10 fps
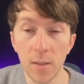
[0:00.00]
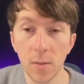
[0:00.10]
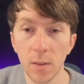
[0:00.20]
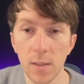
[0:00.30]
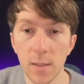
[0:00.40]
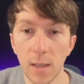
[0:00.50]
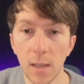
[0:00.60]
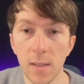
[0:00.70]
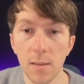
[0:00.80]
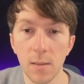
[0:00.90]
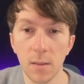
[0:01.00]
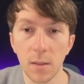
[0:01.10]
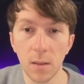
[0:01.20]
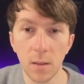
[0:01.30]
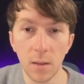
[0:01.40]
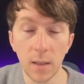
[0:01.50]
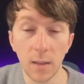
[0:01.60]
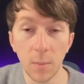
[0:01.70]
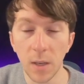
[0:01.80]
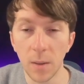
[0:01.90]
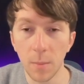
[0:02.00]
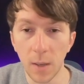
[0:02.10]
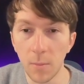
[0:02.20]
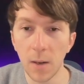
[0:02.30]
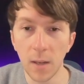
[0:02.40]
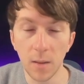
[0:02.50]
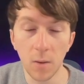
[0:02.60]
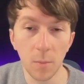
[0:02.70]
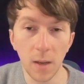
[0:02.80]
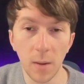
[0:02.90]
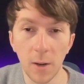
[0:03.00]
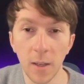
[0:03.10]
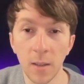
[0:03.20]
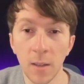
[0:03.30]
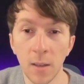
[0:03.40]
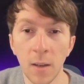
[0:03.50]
So in this case, I take my pipeline called pipeline,